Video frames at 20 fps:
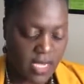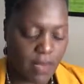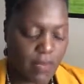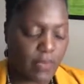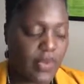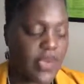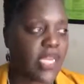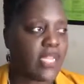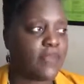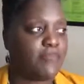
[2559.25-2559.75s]

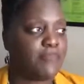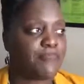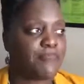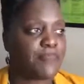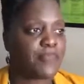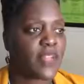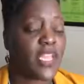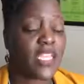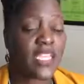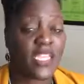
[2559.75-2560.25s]
But
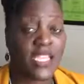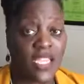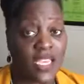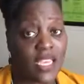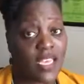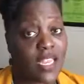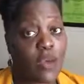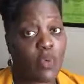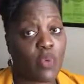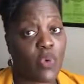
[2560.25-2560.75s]

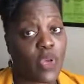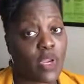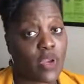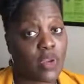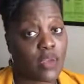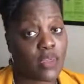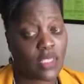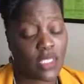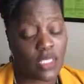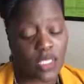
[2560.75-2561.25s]
again,
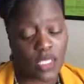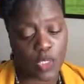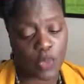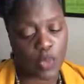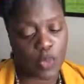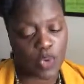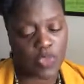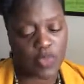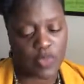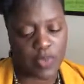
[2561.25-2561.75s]
this is
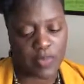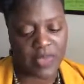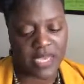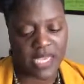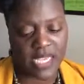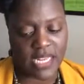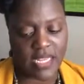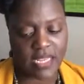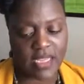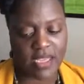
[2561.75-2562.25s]
worth
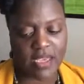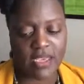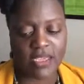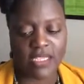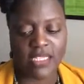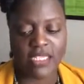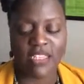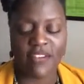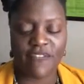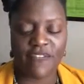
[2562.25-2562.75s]
repeating.
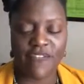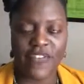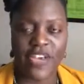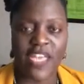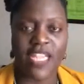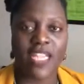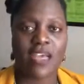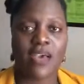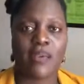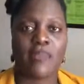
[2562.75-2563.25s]

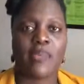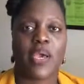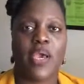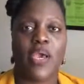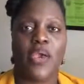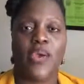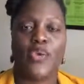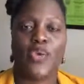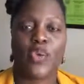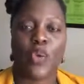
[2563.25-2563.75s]
Develop
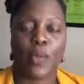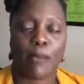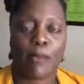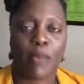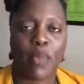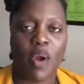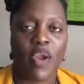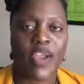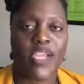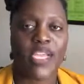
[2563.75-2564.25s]
your
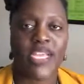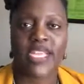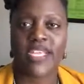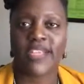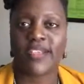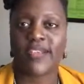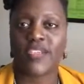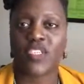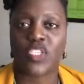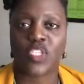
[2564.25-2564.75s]

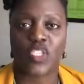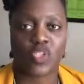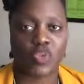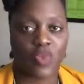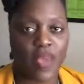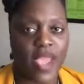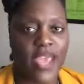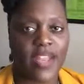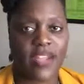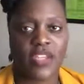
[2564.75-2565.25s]
marketing
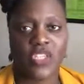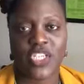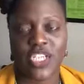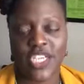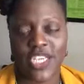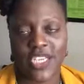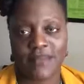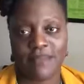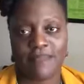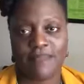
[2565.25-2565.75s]
strategy.